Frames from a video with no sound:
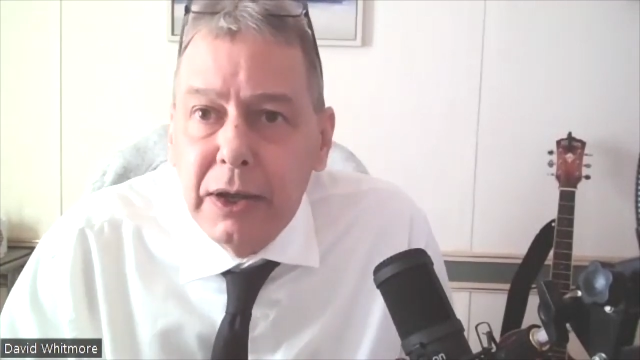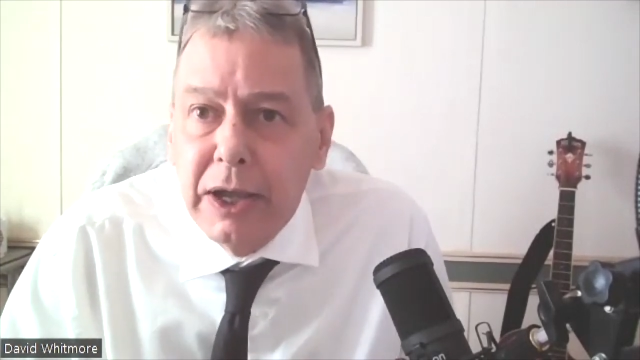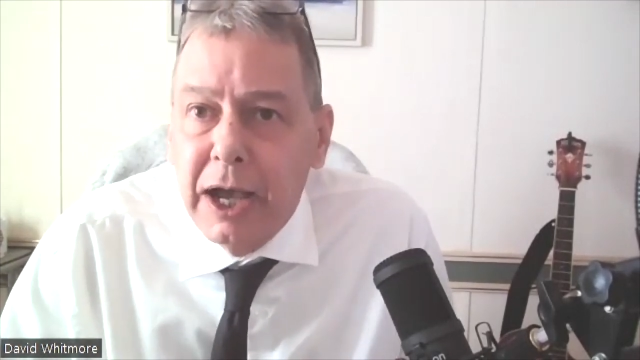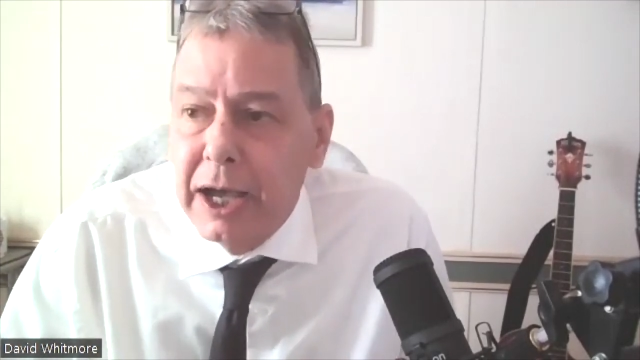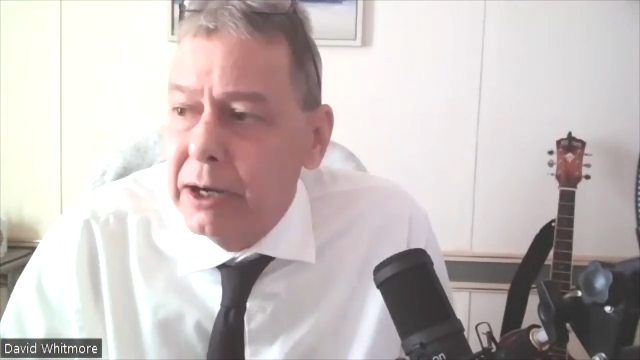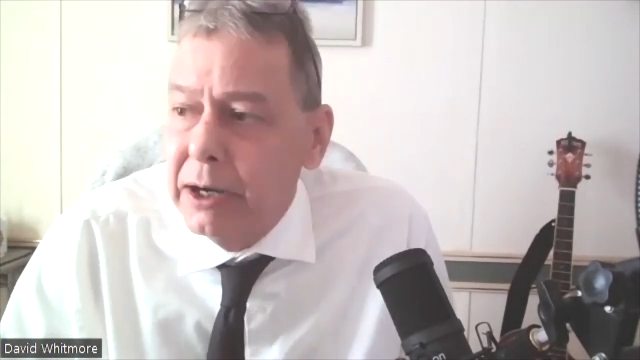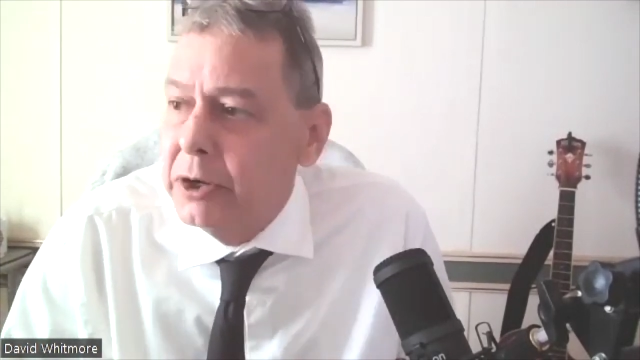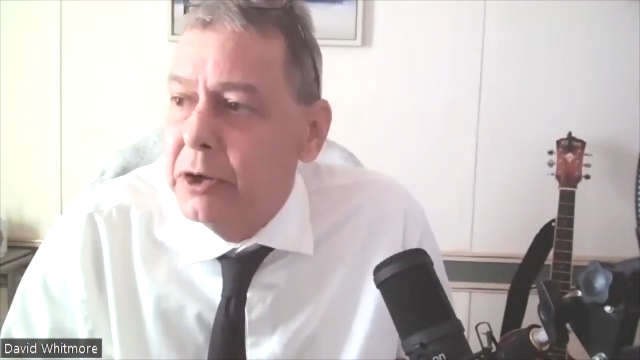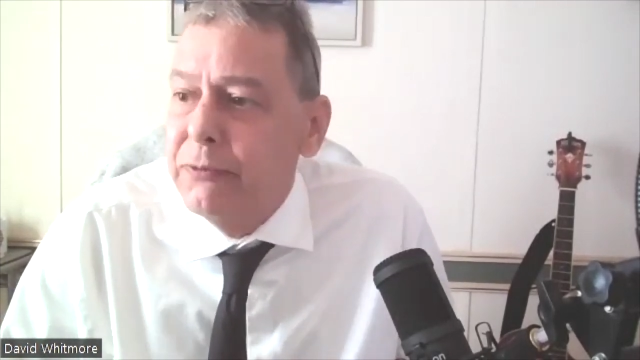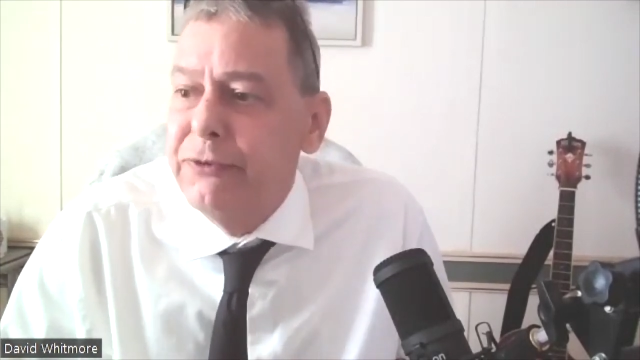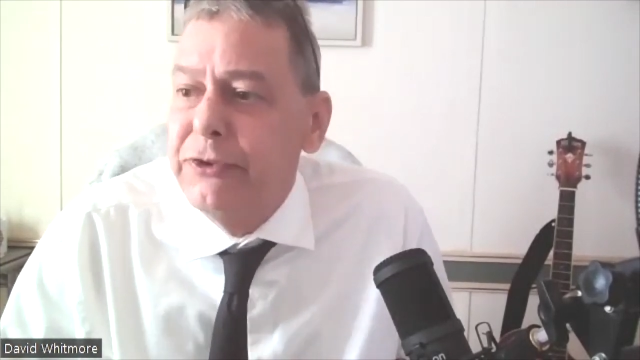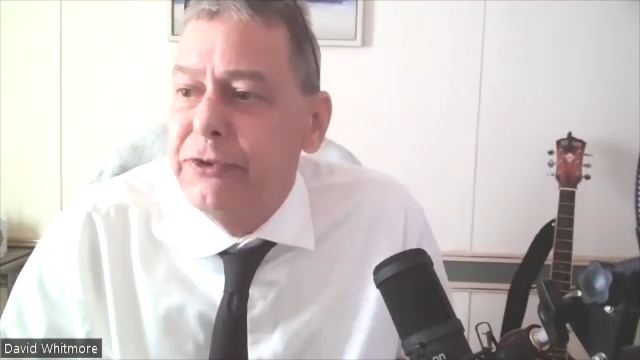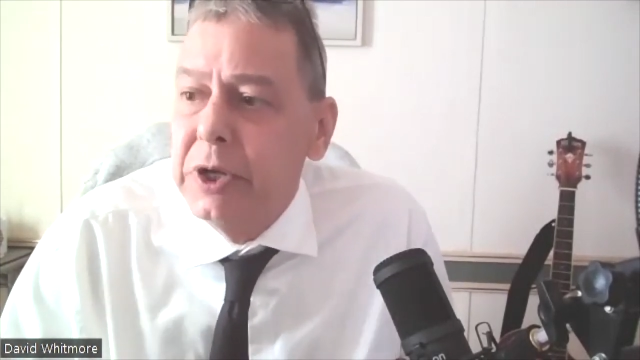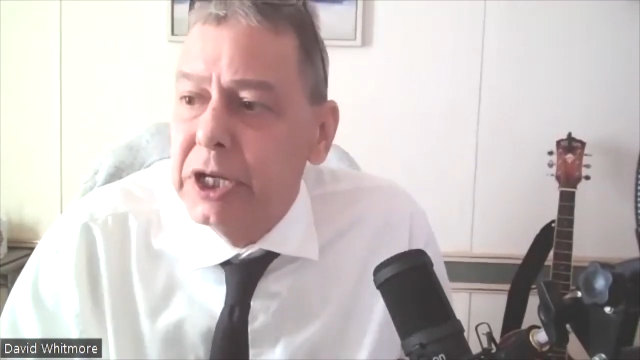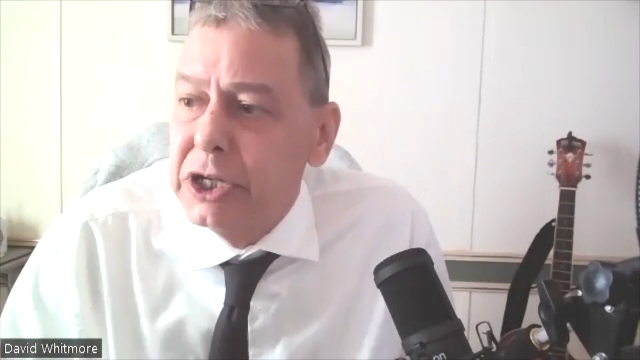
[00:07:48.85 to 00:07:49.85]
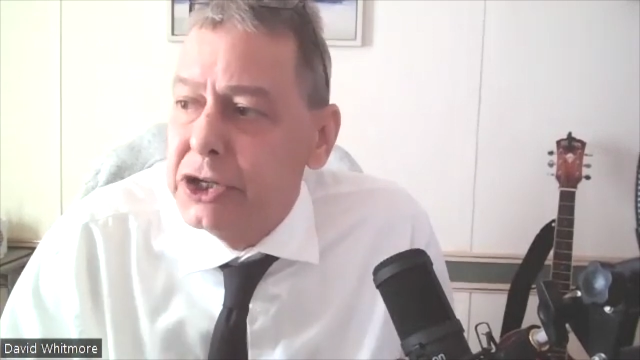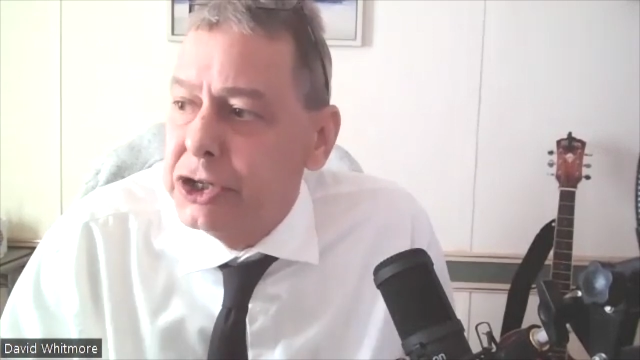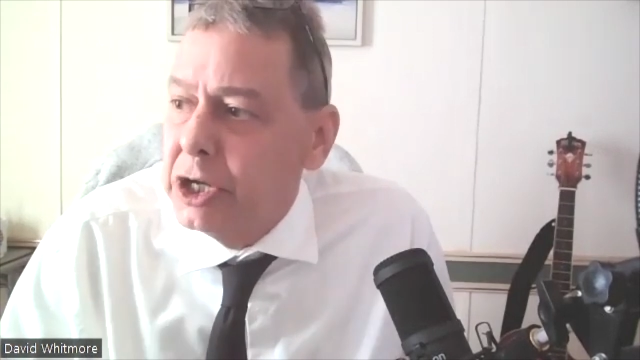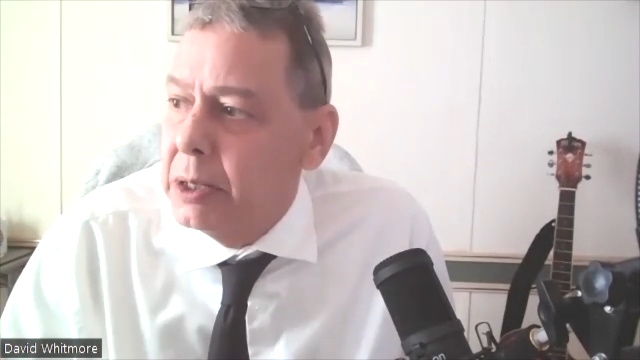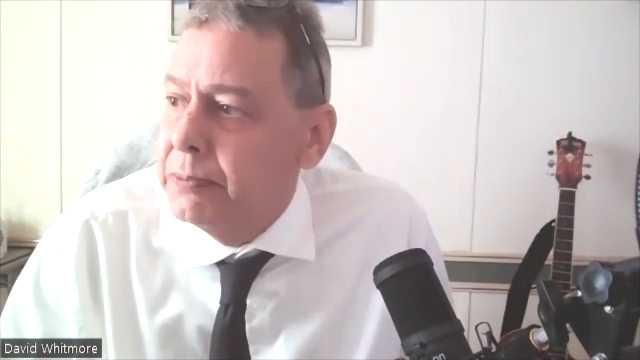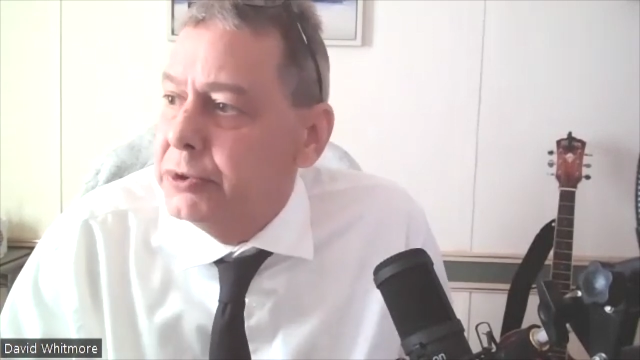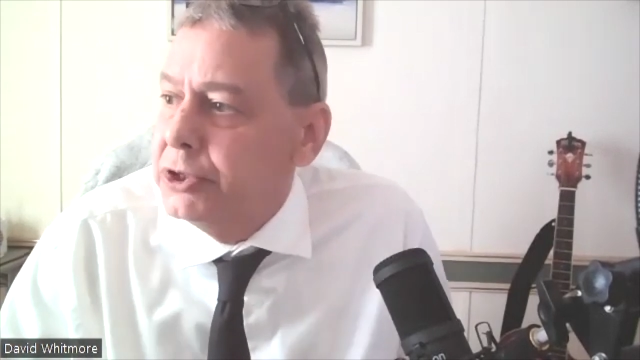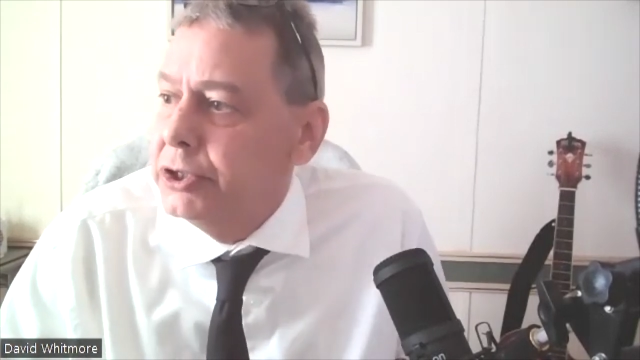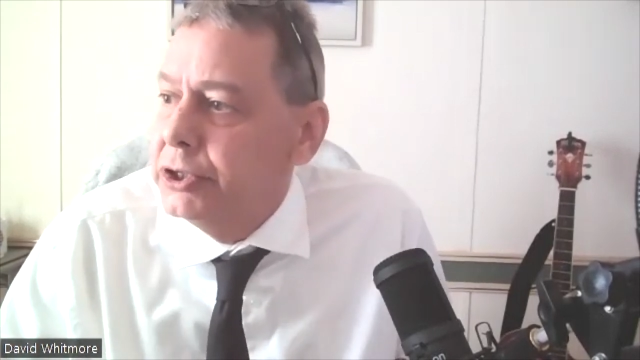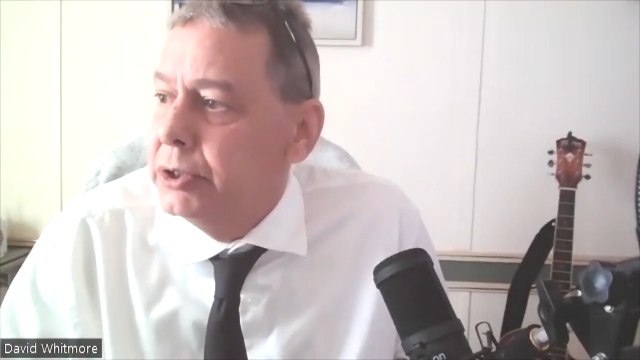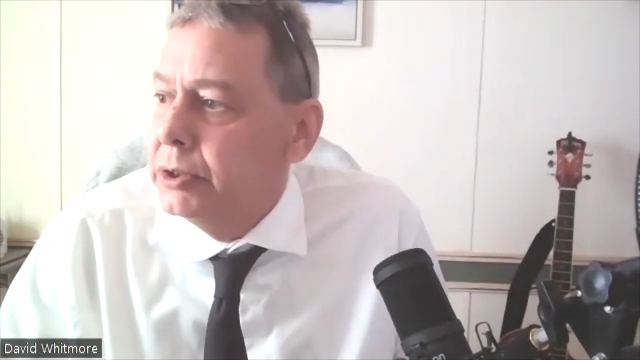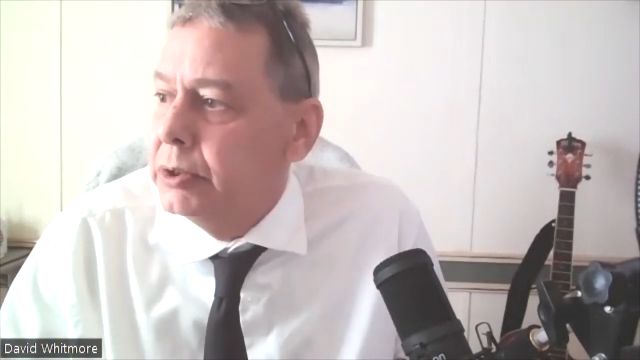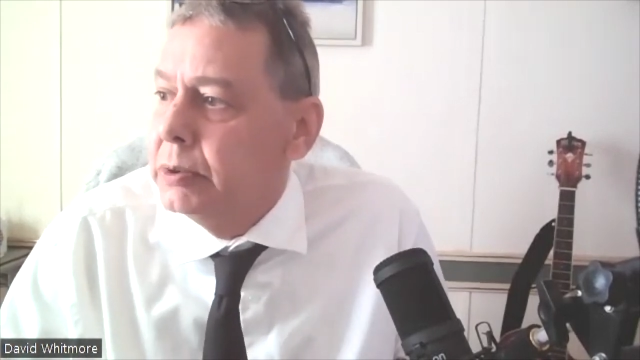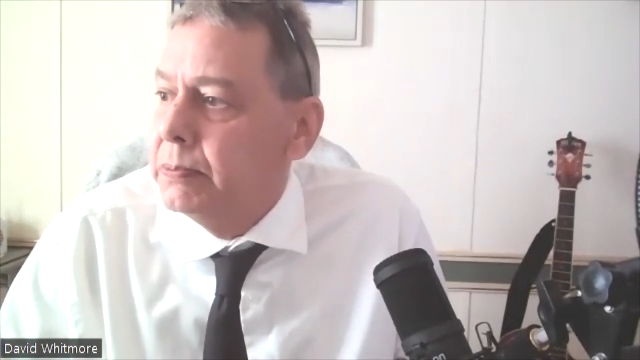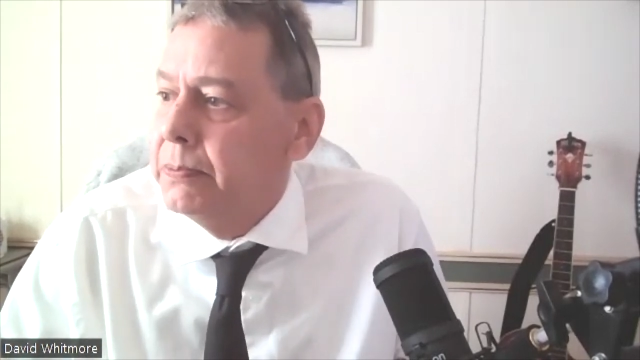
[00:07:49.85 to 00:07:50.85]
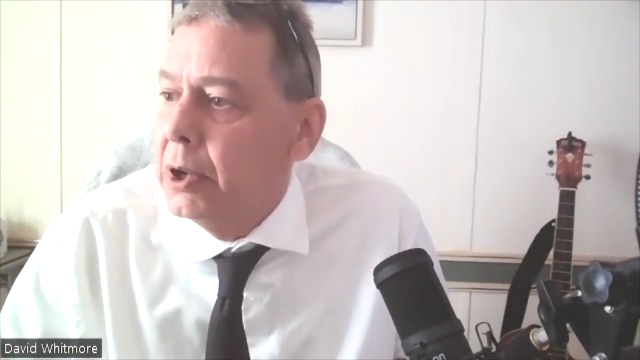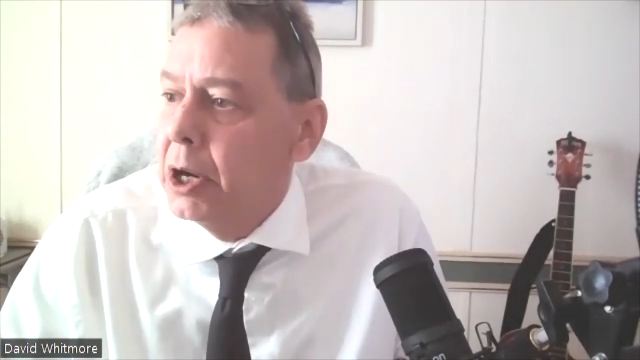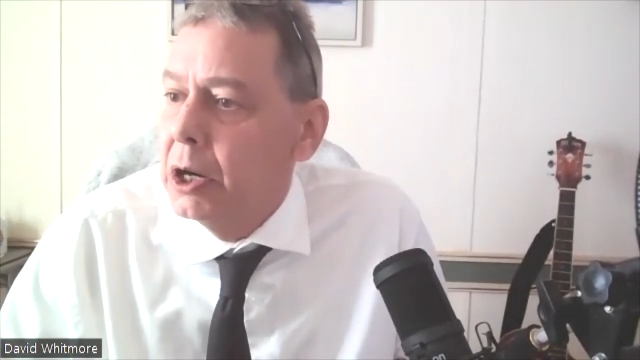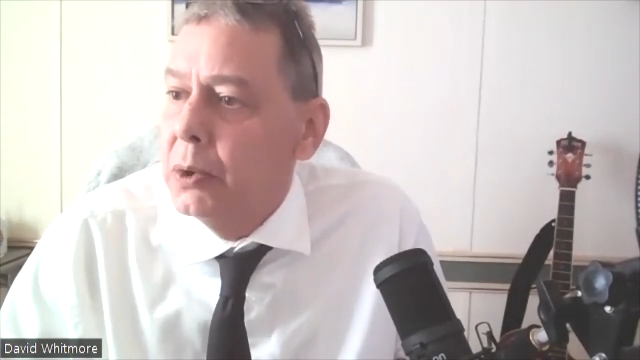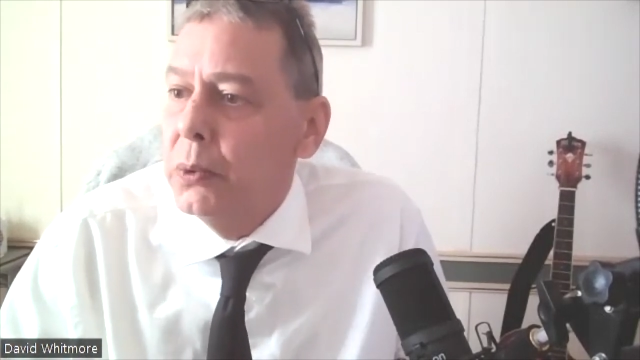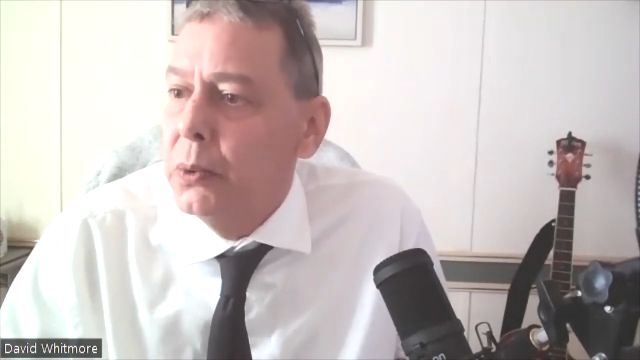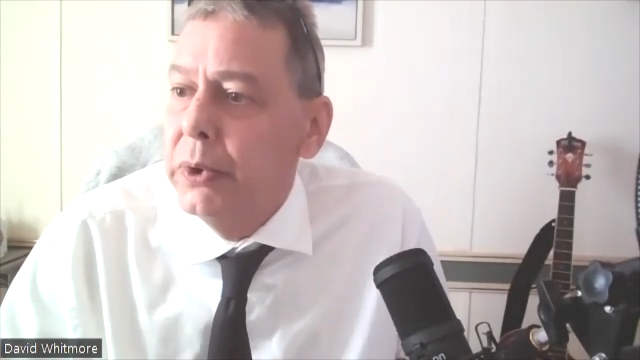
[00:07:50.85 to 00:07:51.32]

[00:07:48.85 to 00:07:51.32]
I don't know if you want to jump to the part